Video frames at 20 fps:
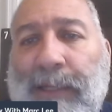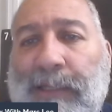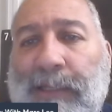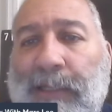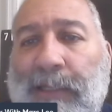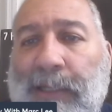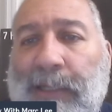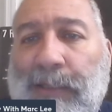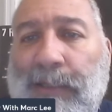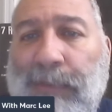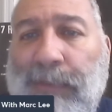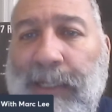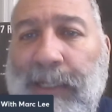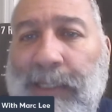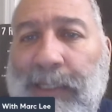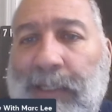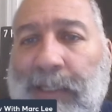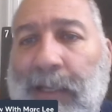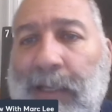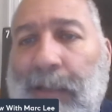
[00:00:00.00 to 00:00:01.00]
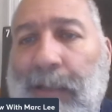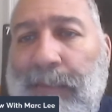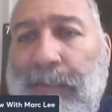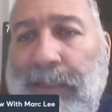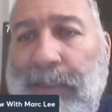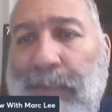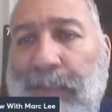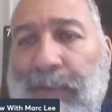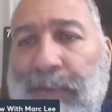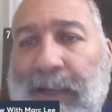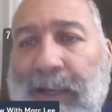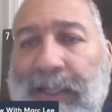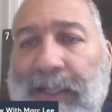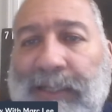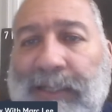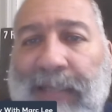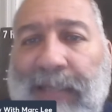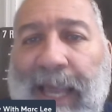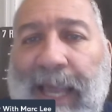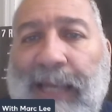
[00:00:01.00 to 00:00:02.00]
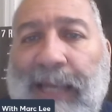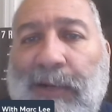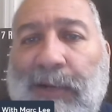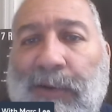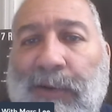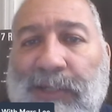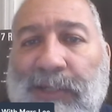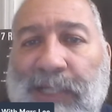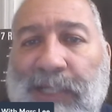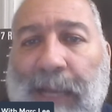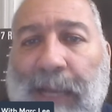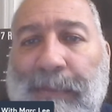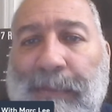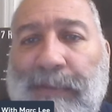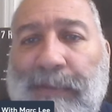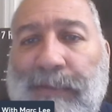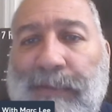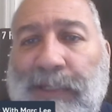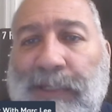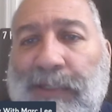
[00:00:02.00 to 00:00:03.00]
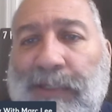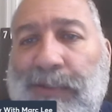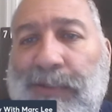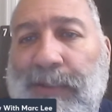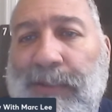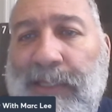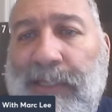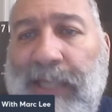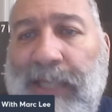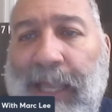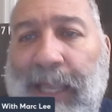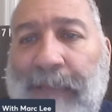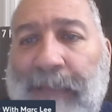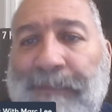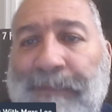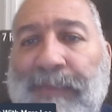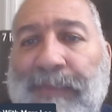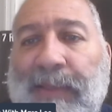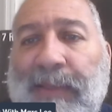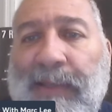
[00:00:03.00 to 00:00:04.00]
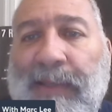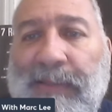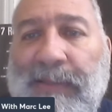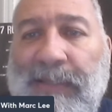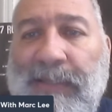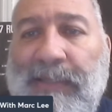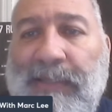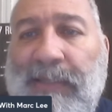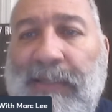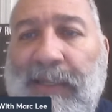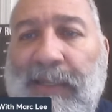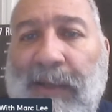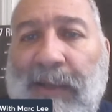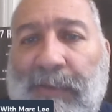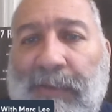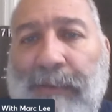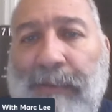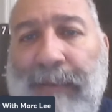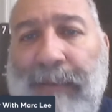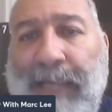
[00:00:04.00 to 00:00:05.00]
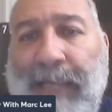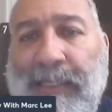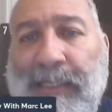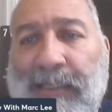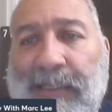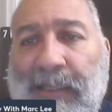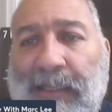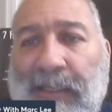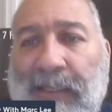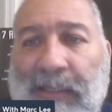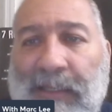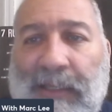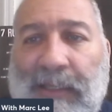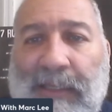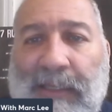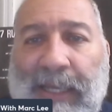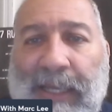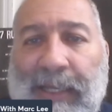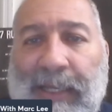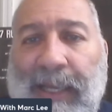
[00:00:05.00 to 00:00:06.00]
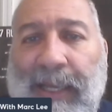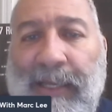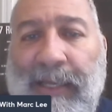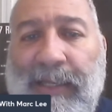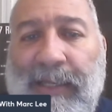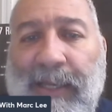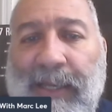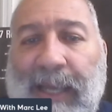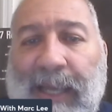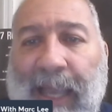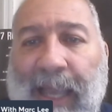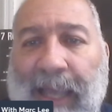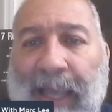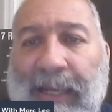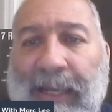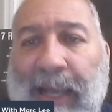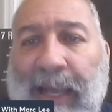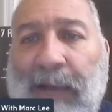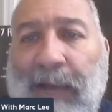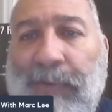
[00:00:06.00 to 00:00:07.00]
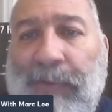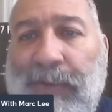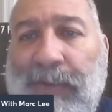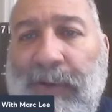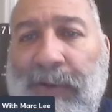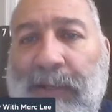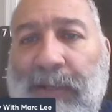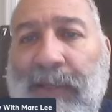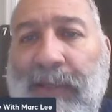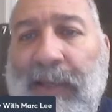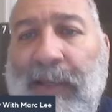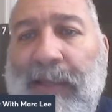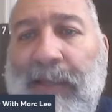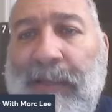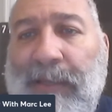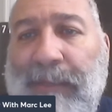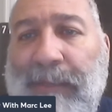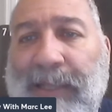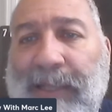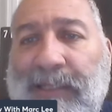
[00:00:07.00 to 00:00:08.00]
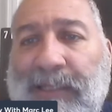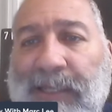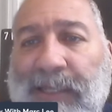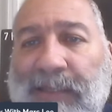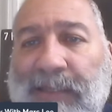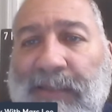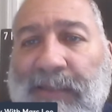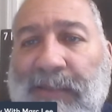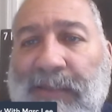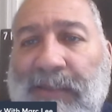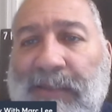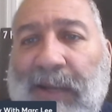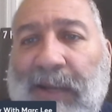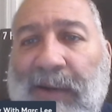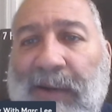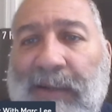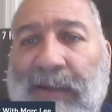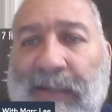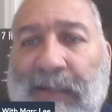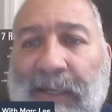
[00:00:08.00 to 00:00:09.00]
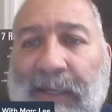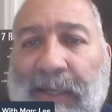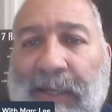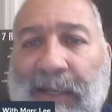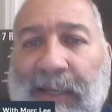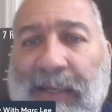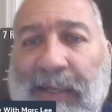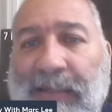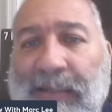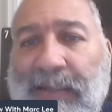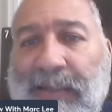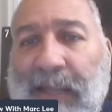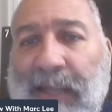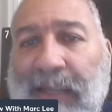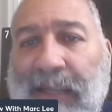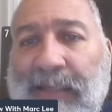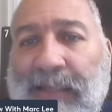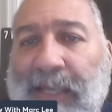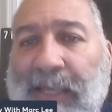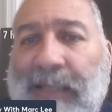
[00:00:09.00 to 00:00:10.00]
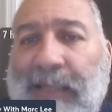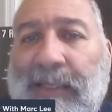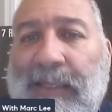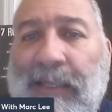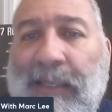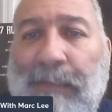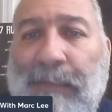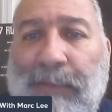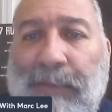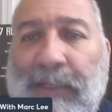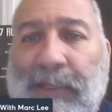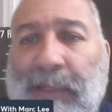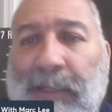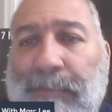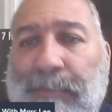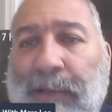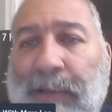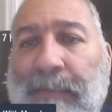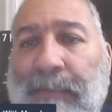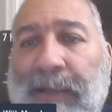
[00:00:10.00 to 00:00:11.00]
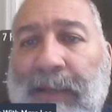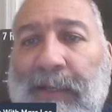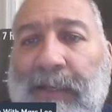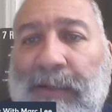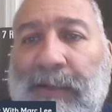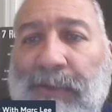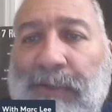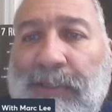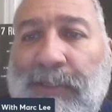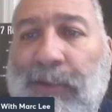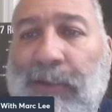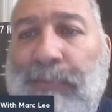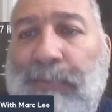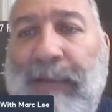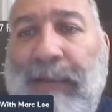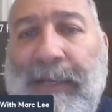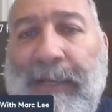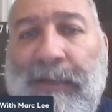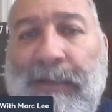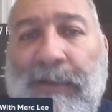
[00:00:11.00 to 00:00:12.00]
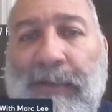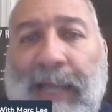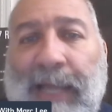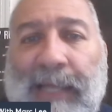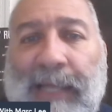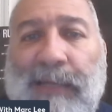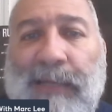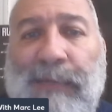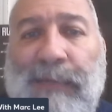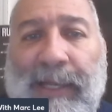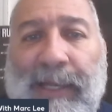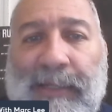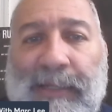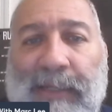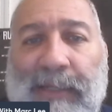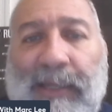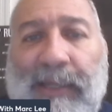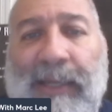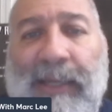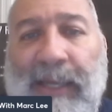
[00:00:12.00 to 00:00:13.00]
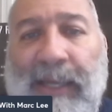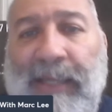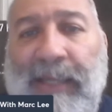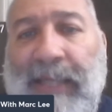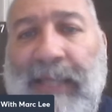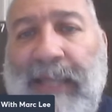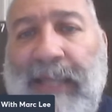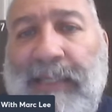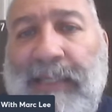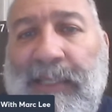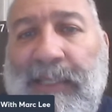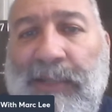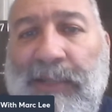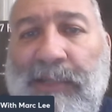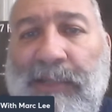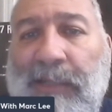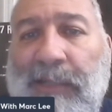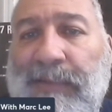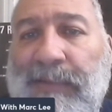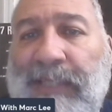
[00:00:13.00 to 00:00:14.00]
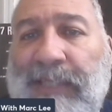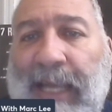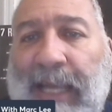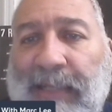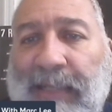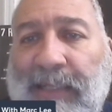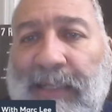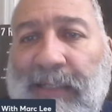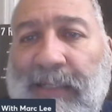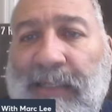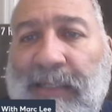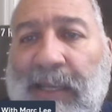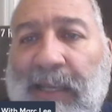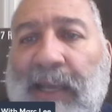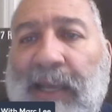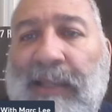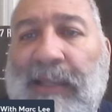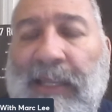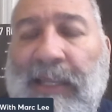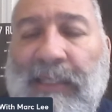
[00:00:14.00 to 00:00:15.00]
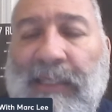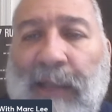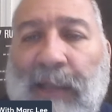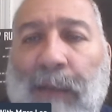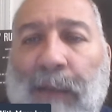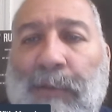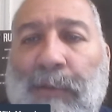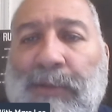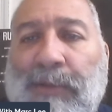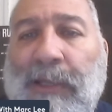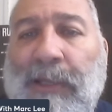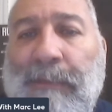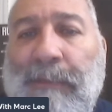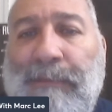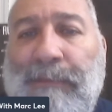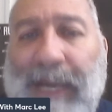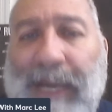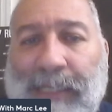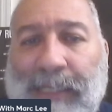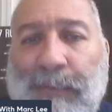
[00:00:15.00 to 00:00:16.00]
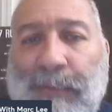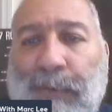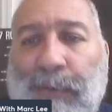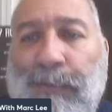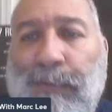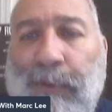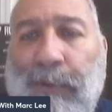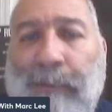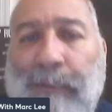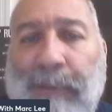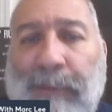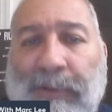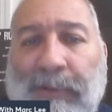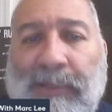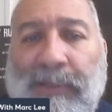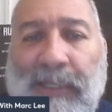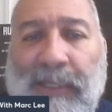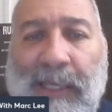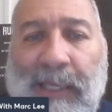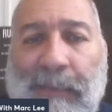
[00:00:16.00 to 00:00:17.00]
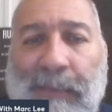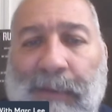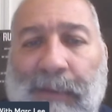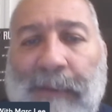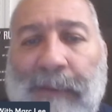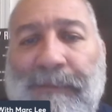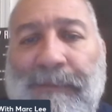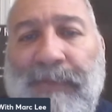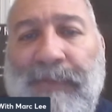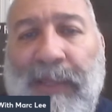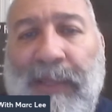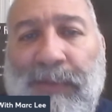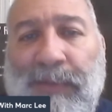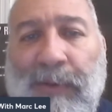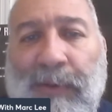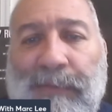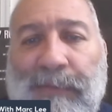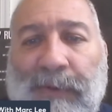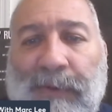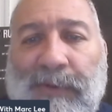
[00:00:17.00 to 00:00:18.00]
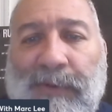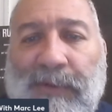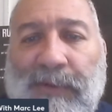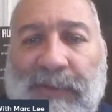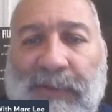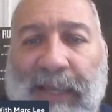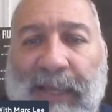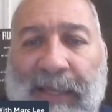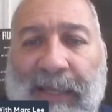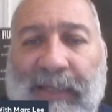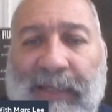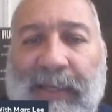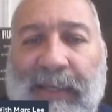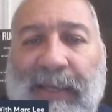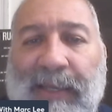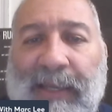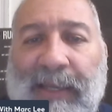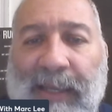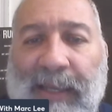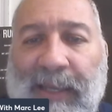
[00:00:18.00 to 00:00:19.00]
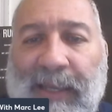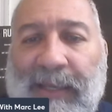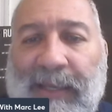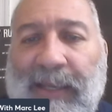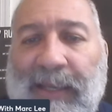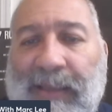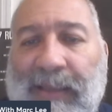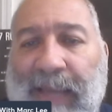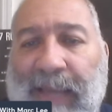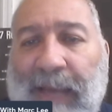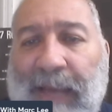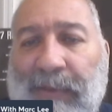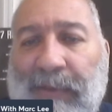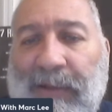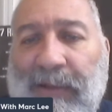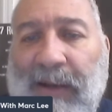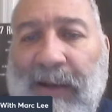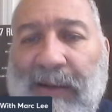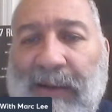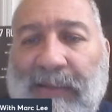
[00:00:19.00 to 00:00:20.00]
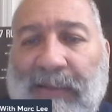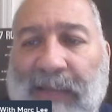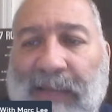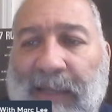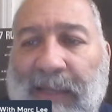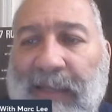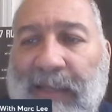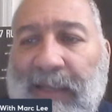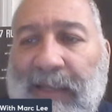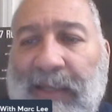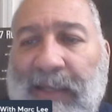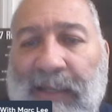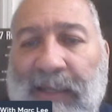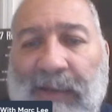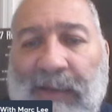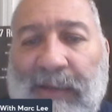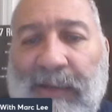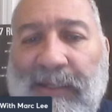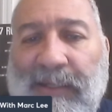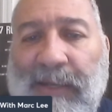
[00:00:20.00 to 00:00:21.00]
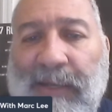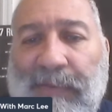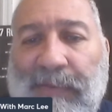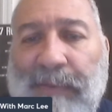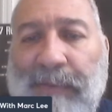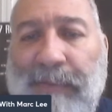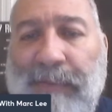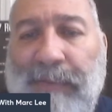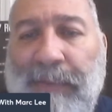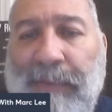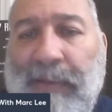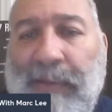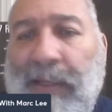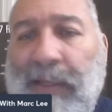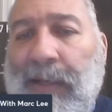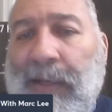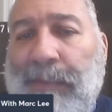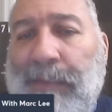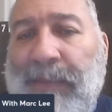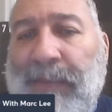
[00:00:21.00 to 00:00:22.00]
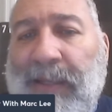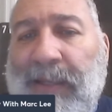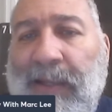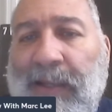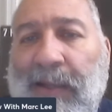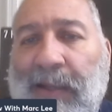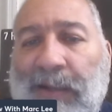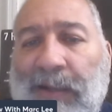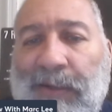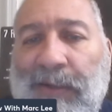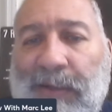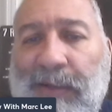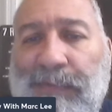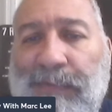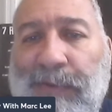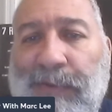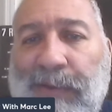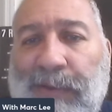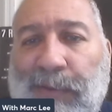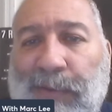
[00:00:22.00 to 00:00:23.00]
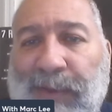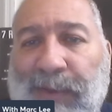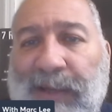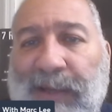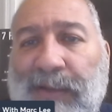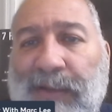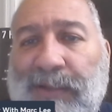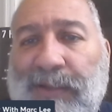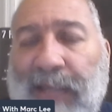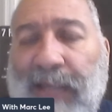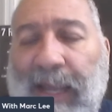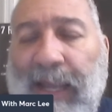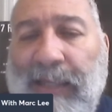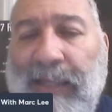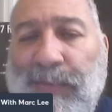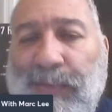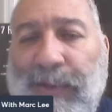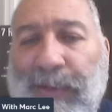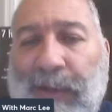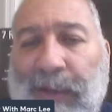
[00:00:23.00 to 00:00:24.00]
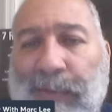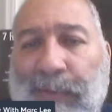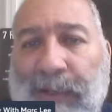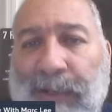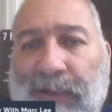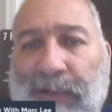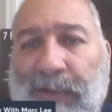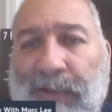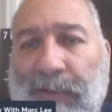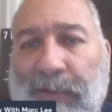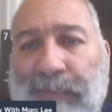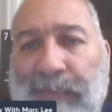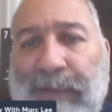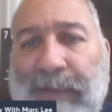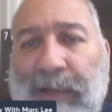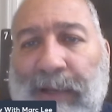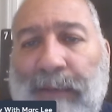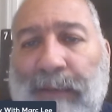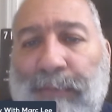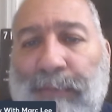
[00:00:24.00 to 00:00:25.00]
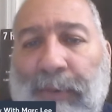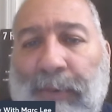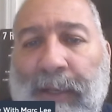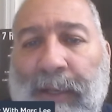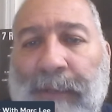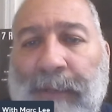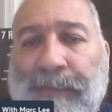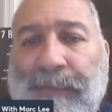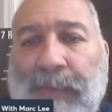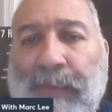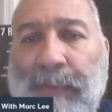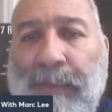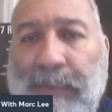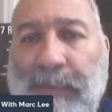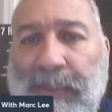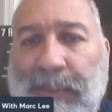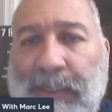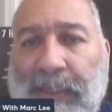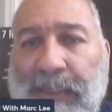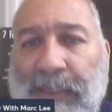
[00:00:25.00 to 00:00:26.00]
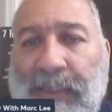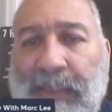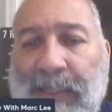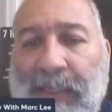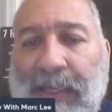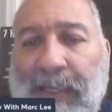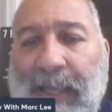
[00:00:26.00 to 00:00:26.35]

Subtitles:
into their 20s, but De Bruyne has added or sharpened features to his game consistently over the past decade and now 30, the Manchester star is a technically brilliant playmaker who is so practical and direct in the execution of his ideas that it's almost impossible for opponents to keep up, is what folks are saying in that regards. And then, there are definitely people that will be looking for the wingers as well. Wingers are a very important position,